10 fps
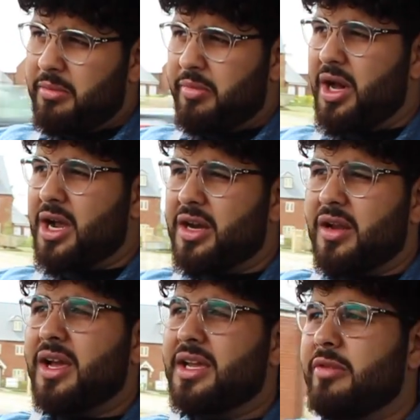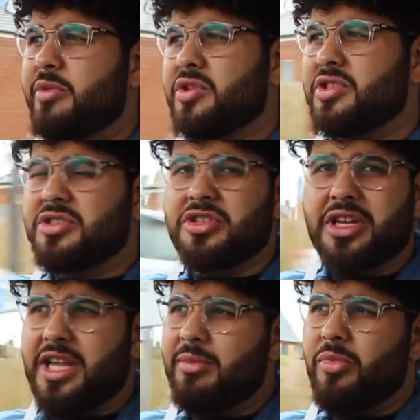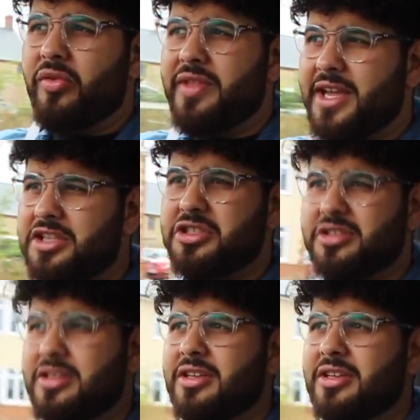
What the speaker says: But I kind of like it because you can hear more of the engine.